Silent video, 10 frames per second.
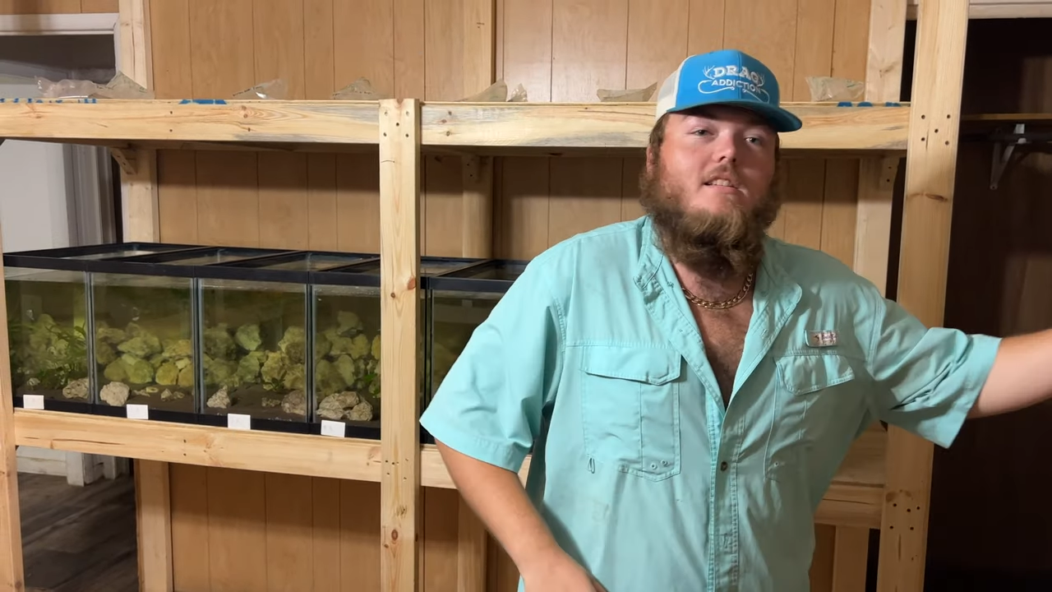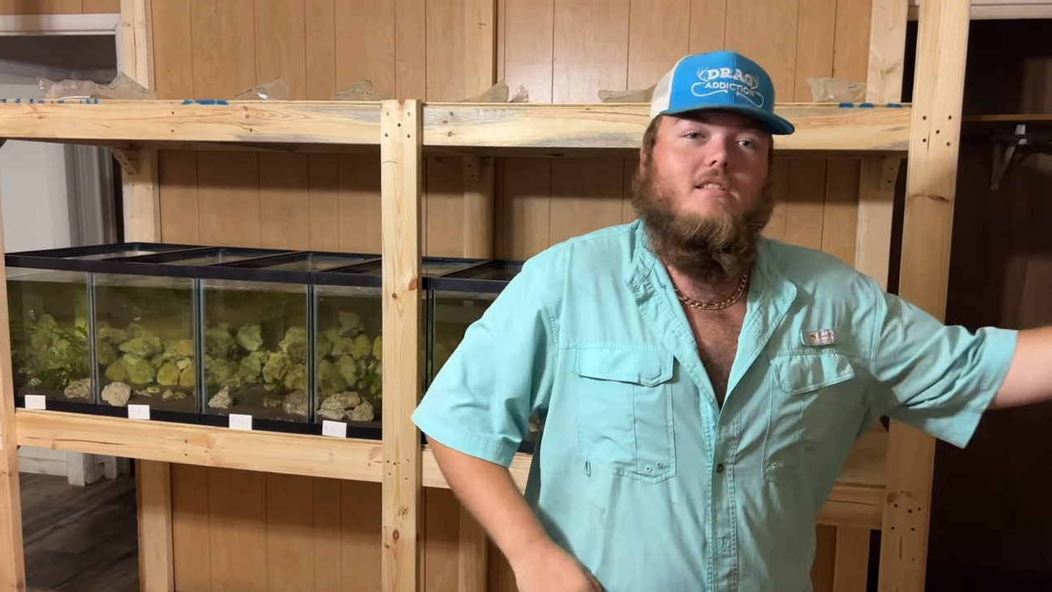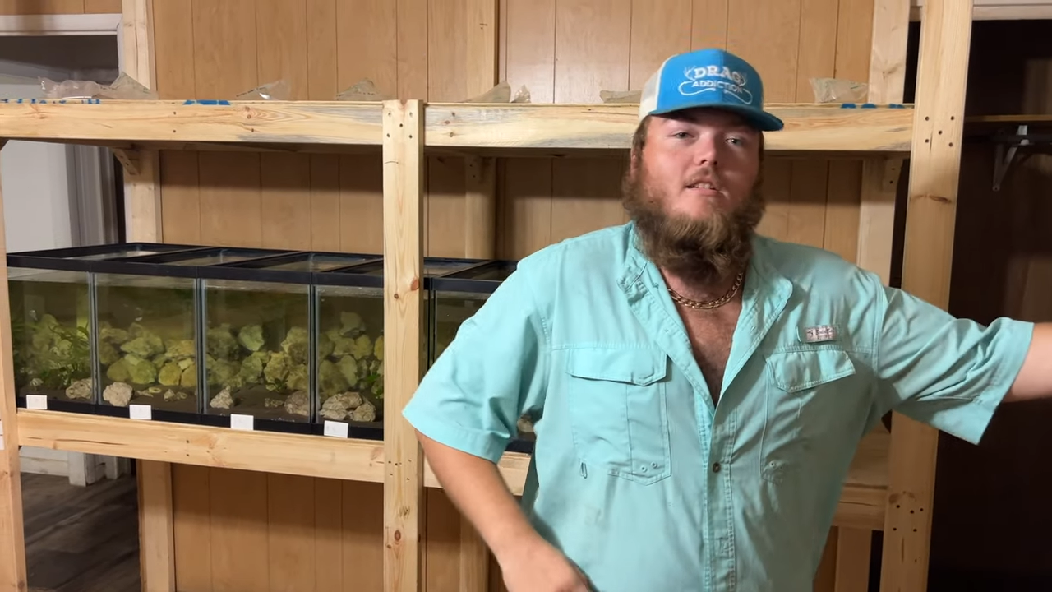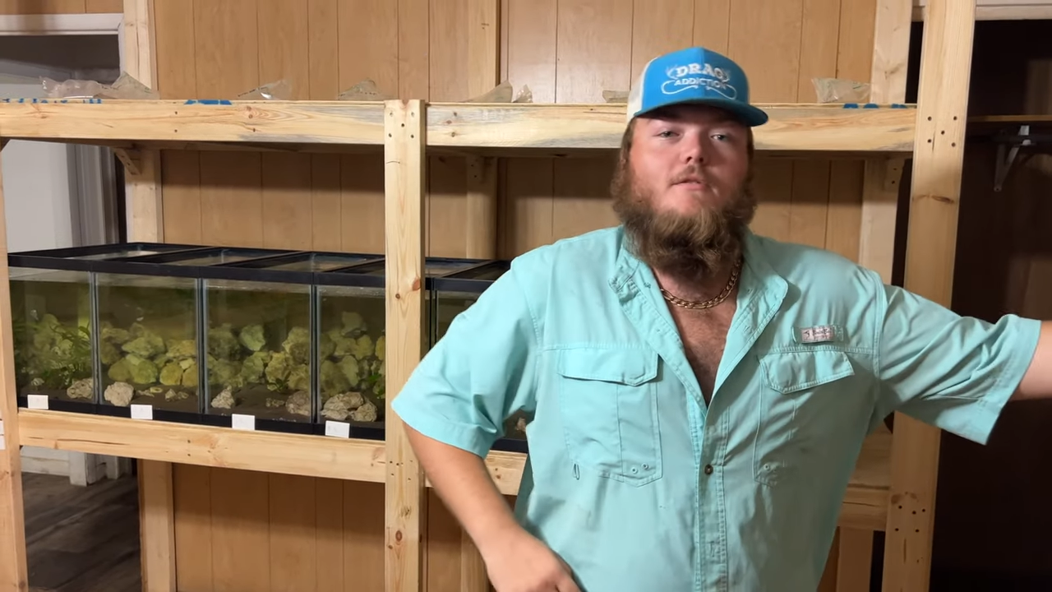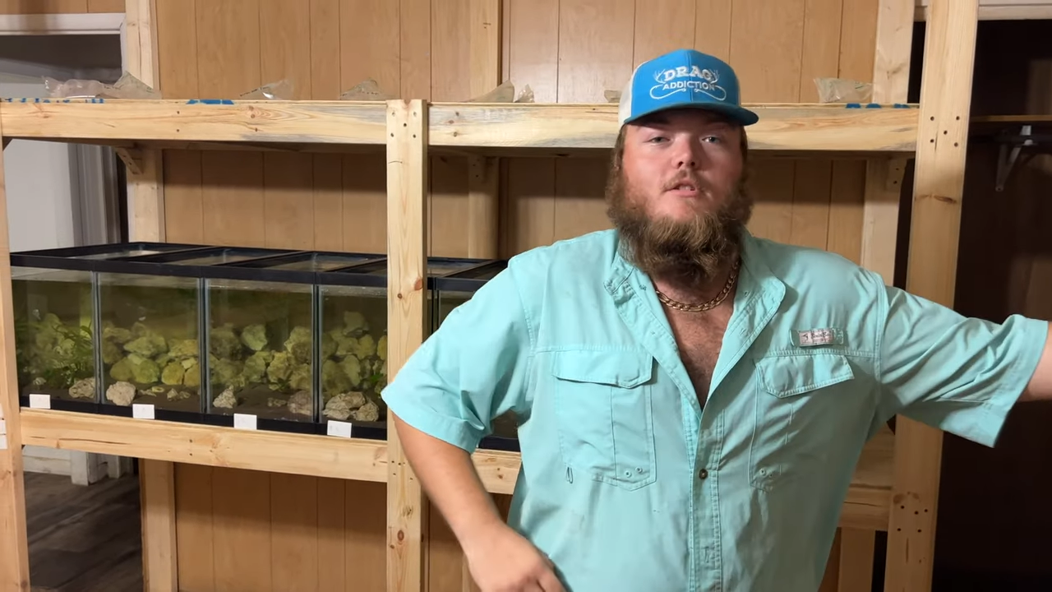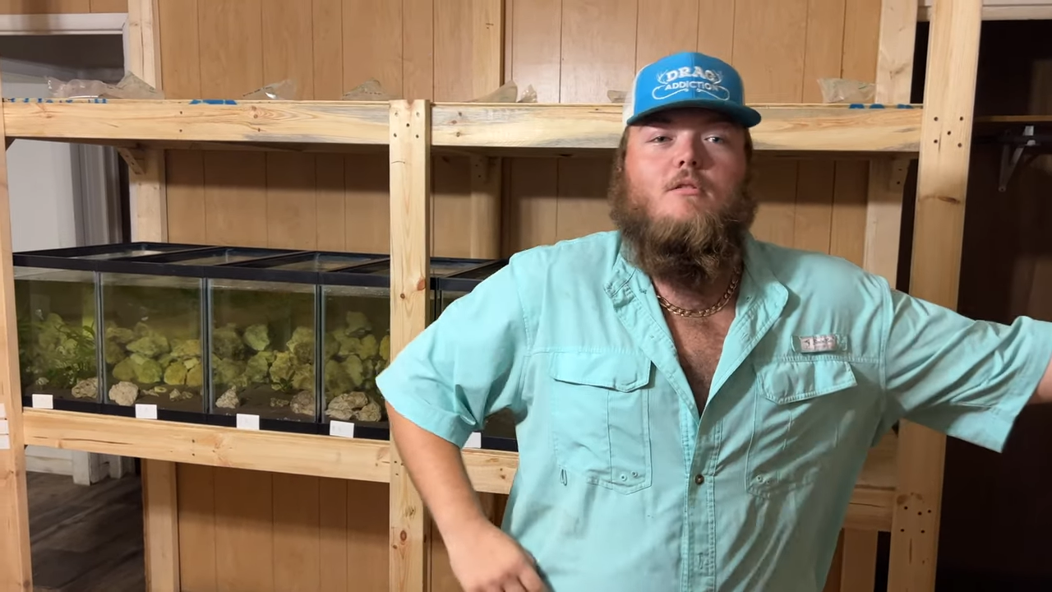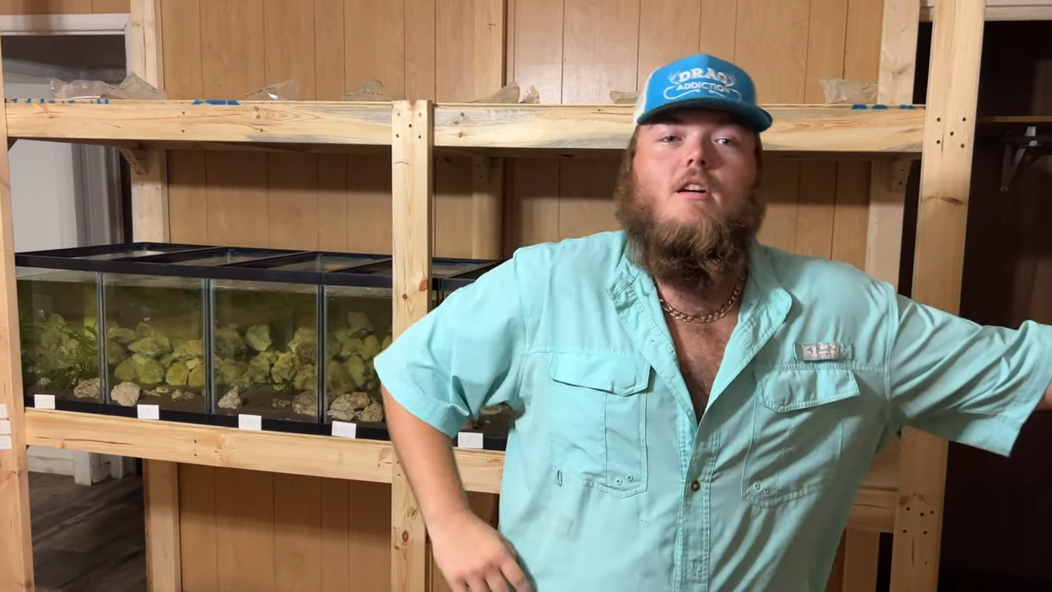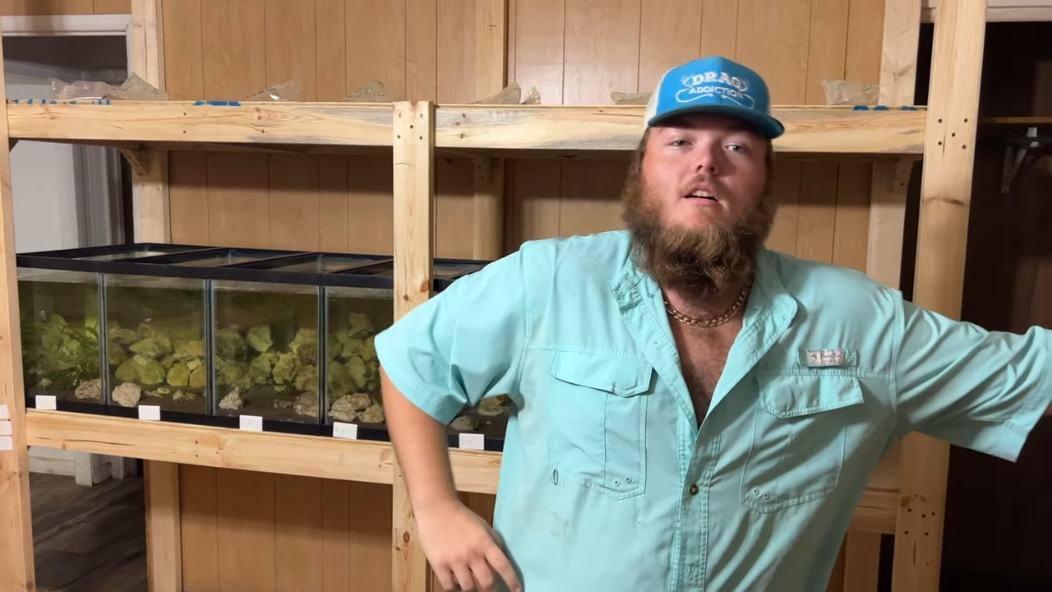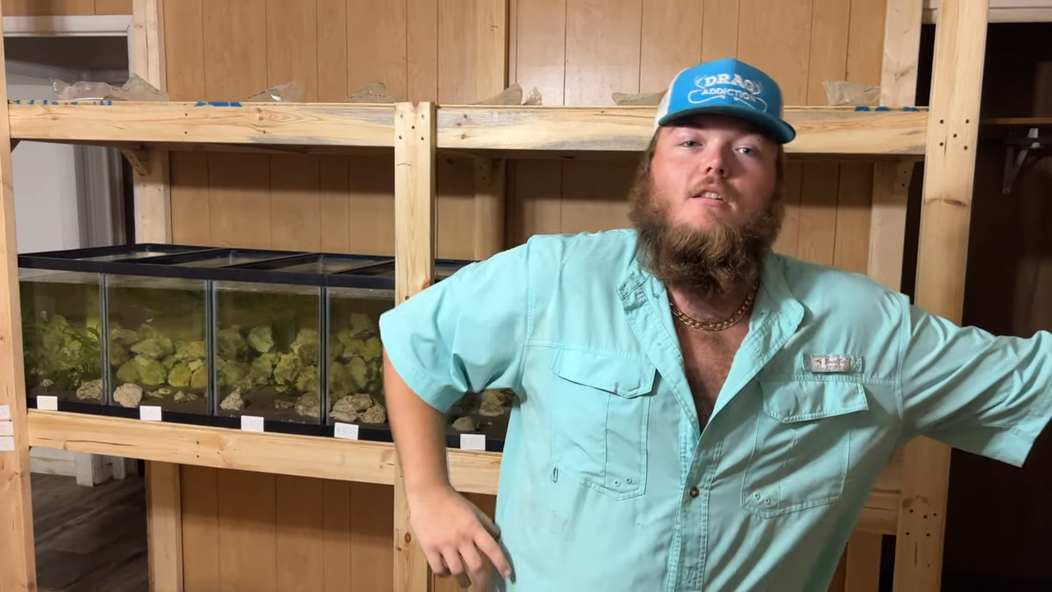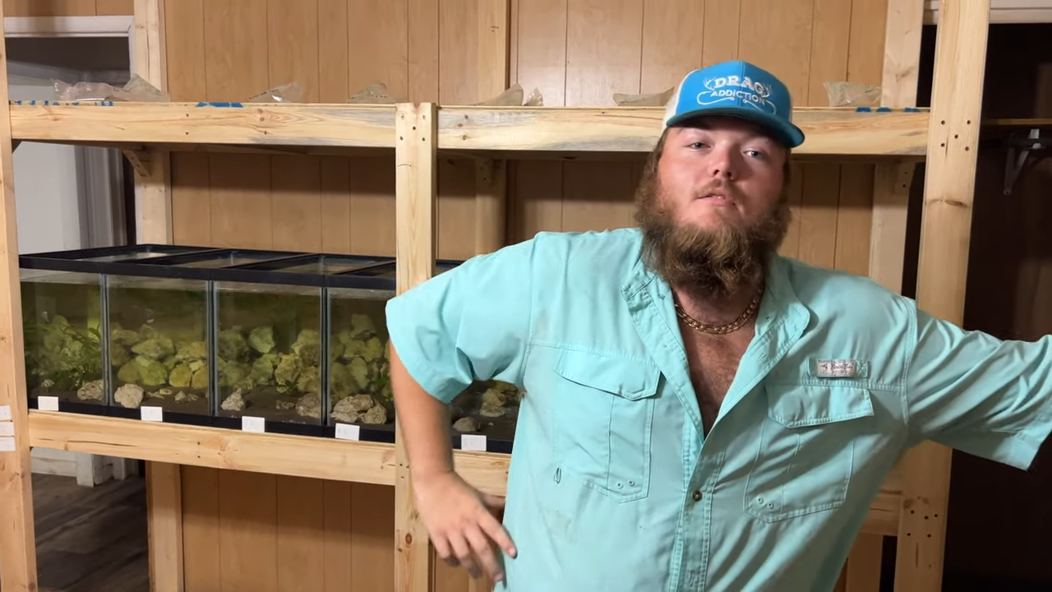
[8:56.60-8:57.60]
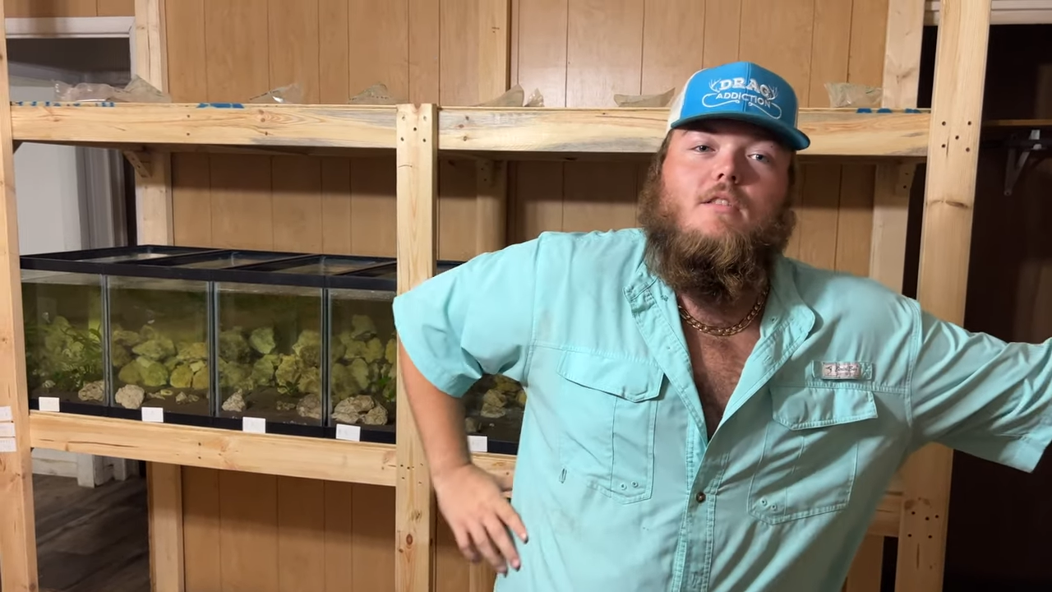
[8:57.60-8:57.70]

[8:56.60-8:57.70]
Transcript: stuff you got over